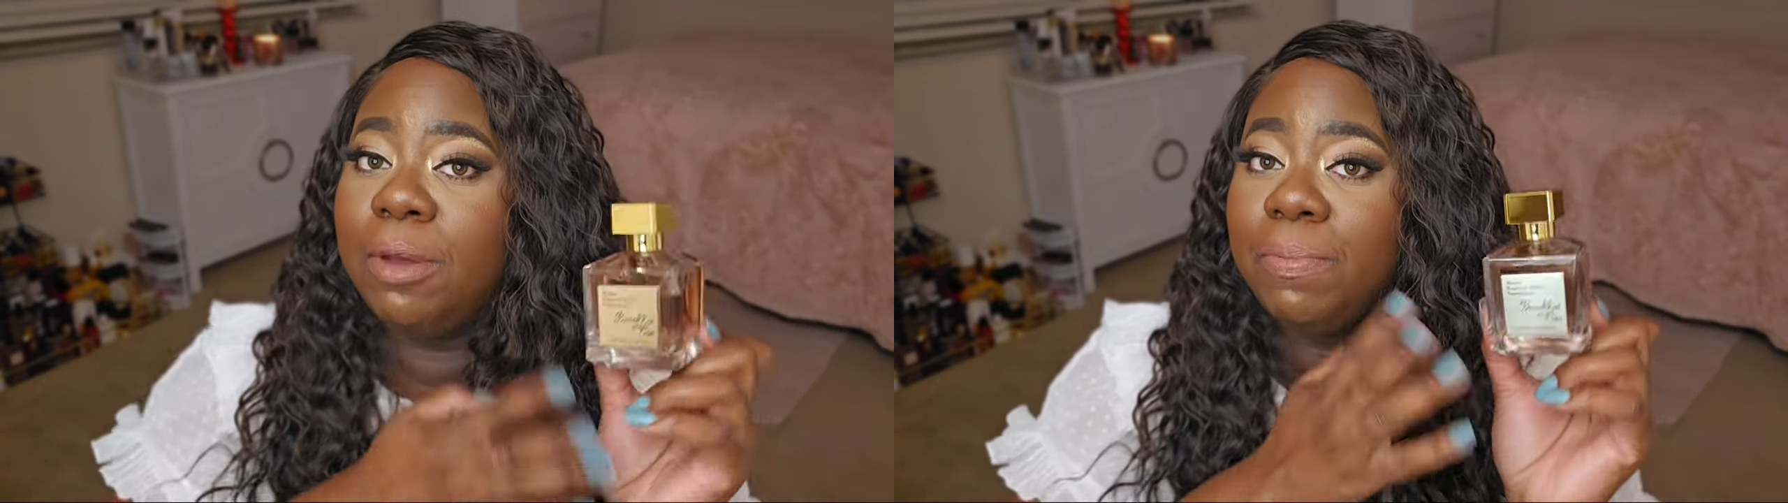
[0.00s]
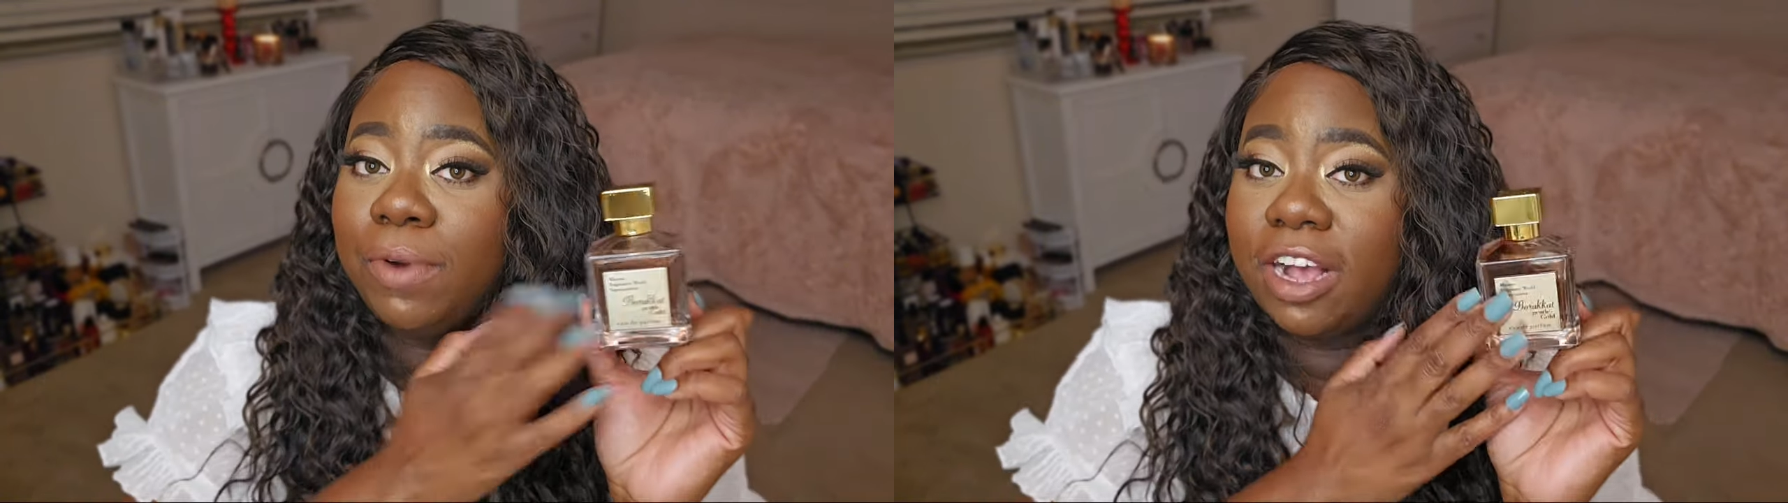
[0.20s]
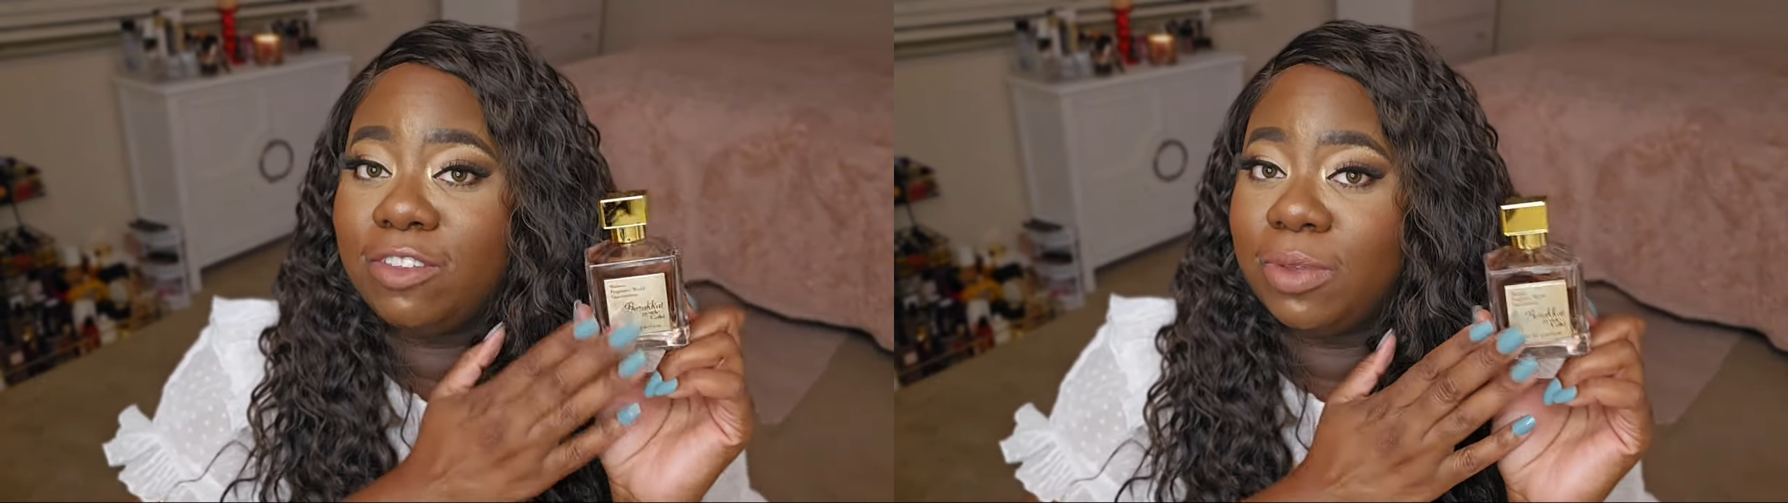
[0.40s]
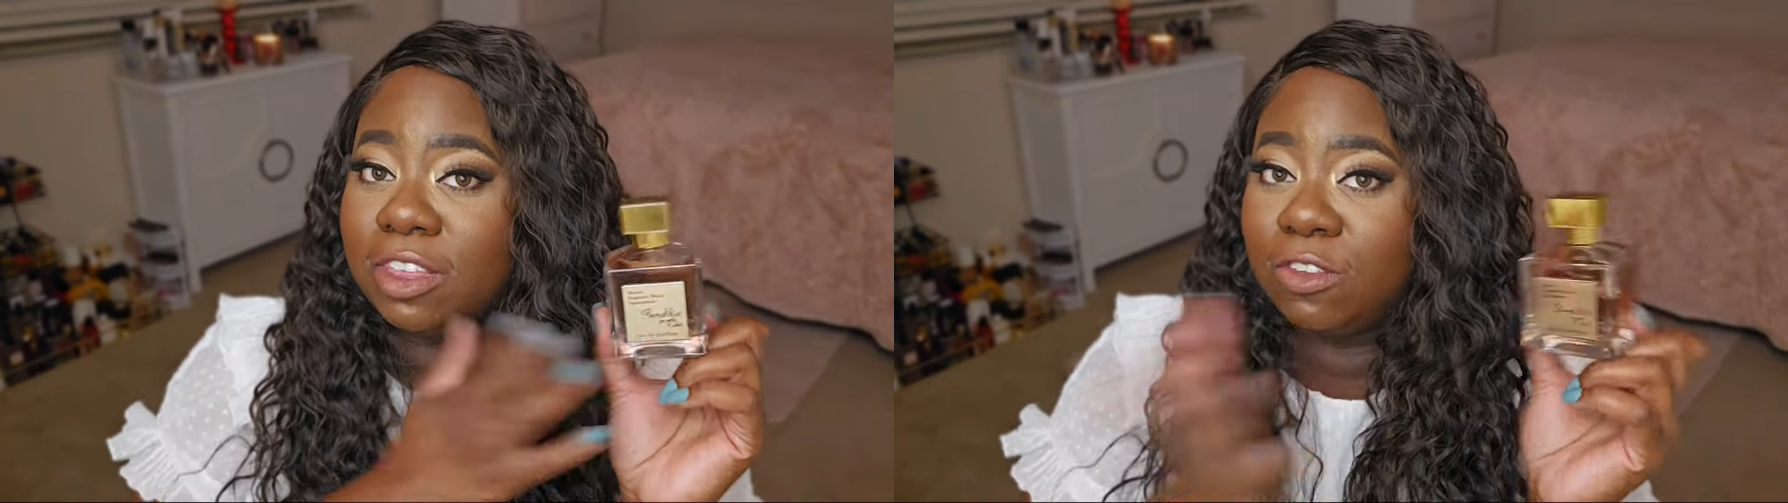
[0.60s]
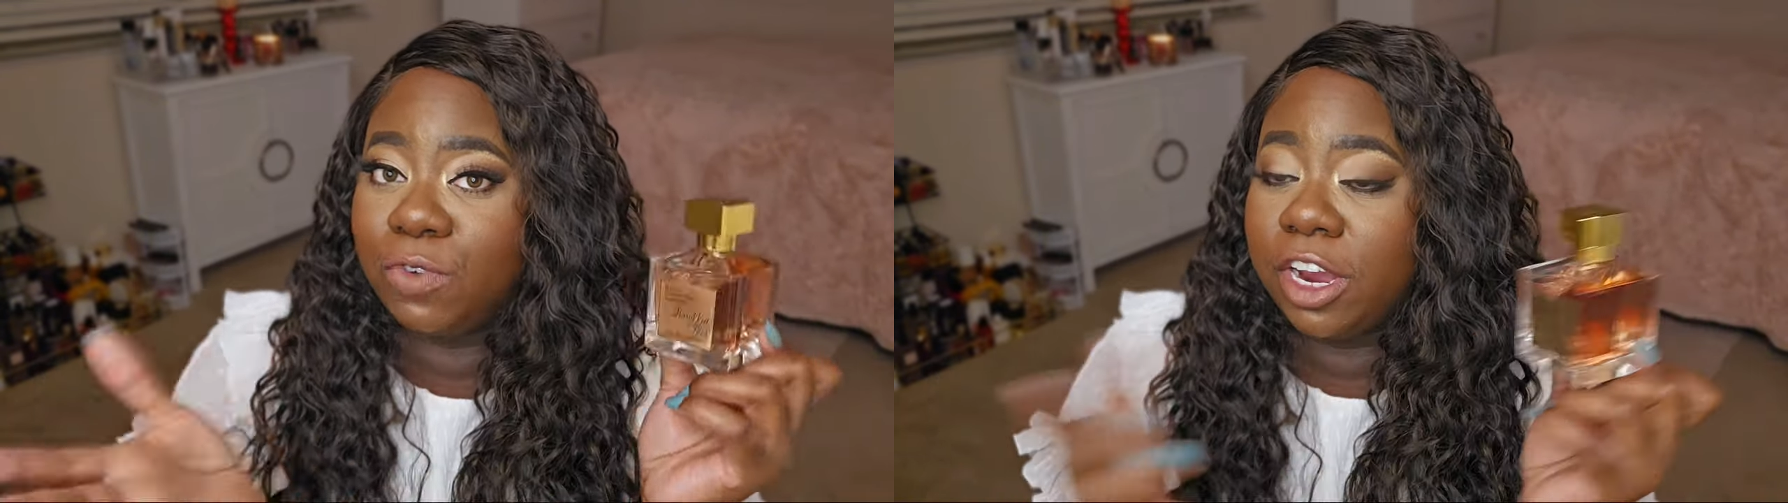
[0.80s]
impressed with
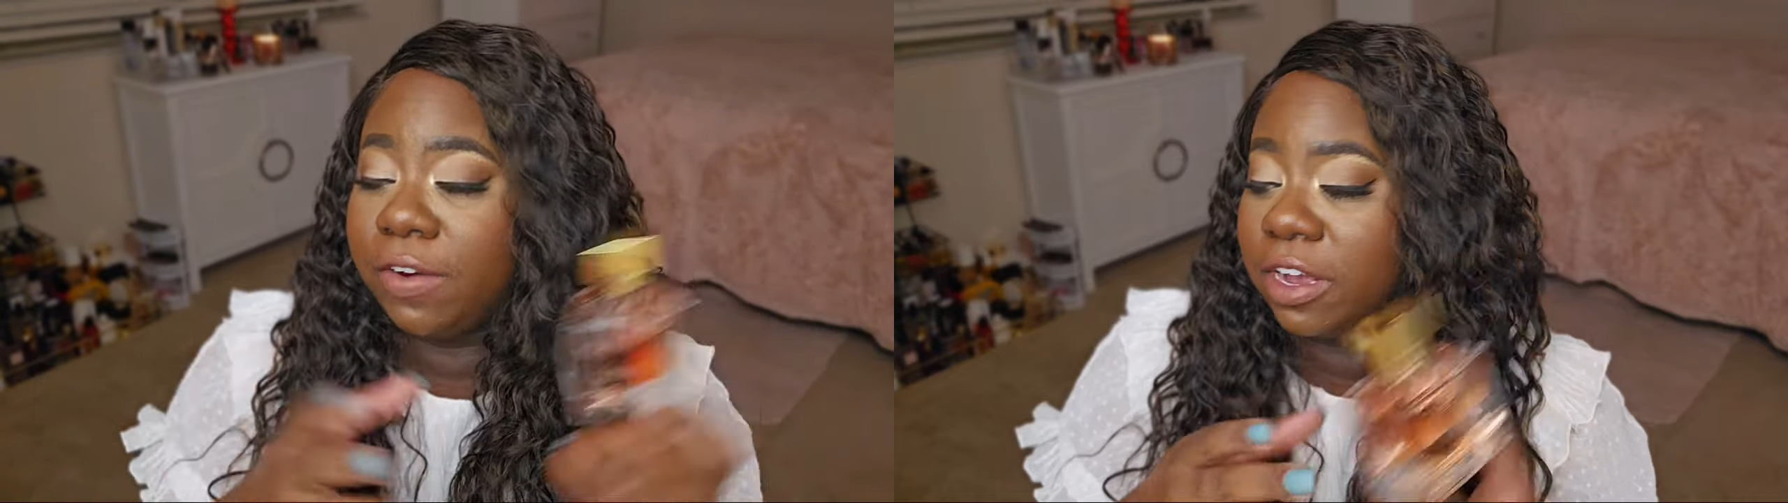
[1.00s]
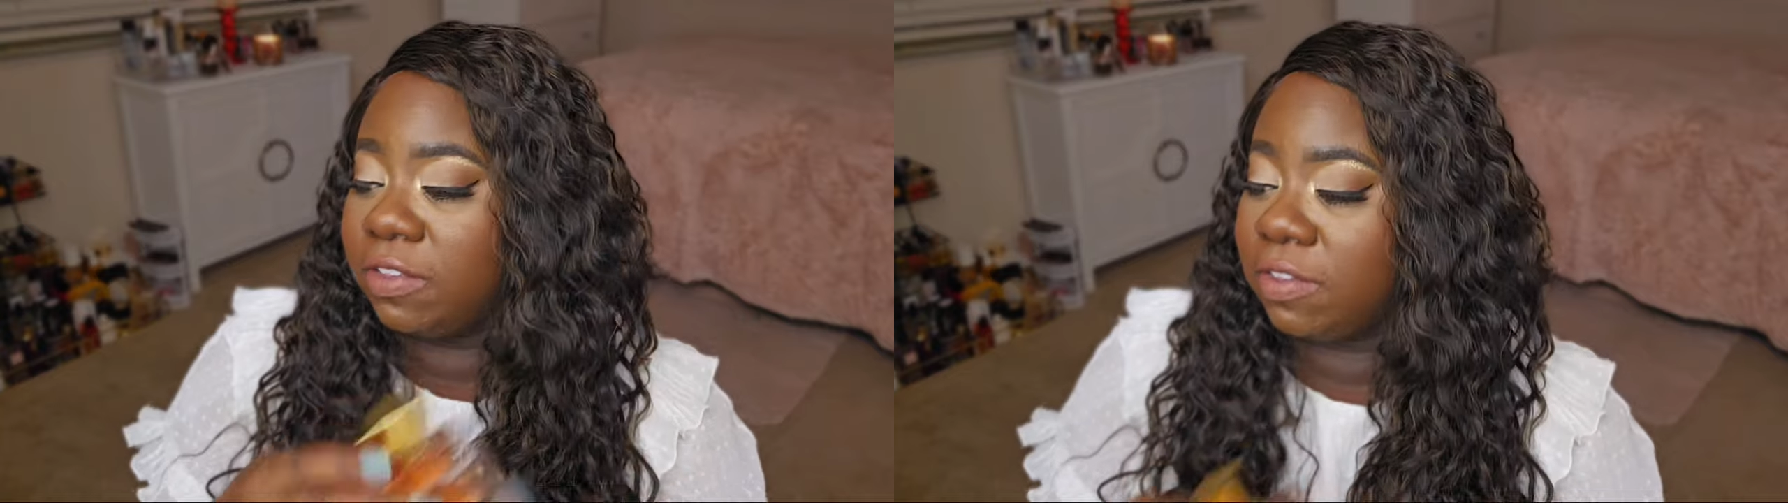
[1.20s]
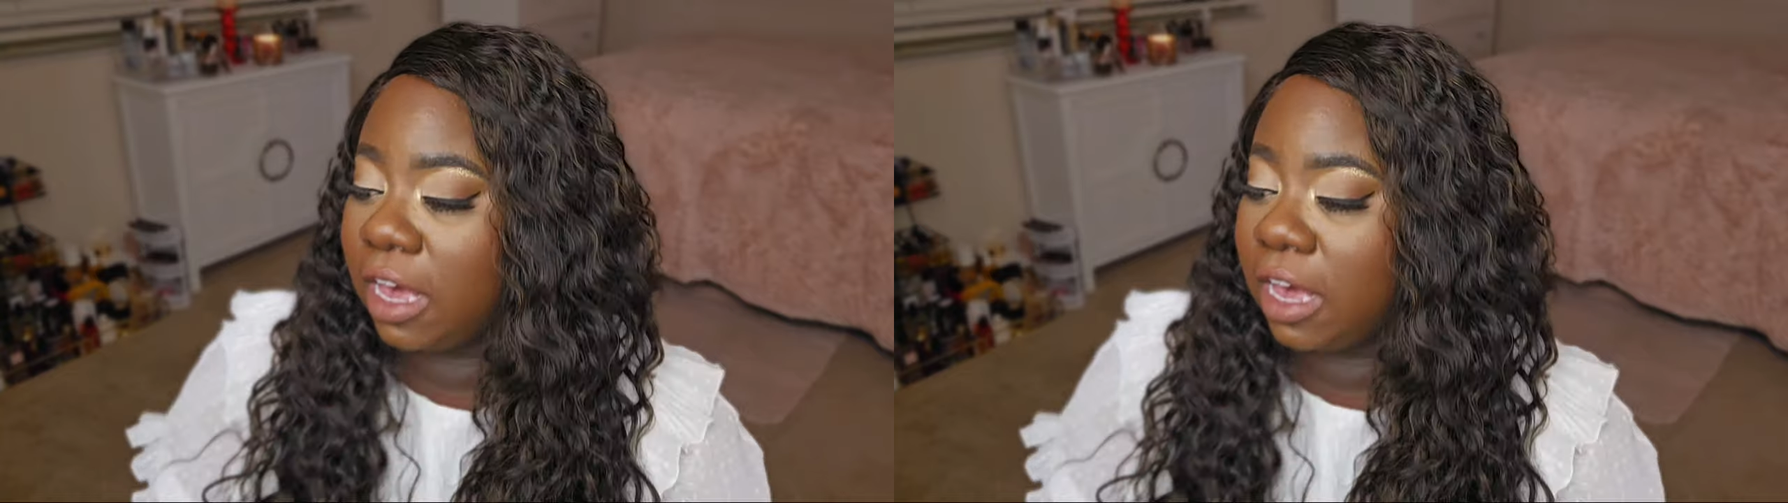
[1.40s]
this fragrance.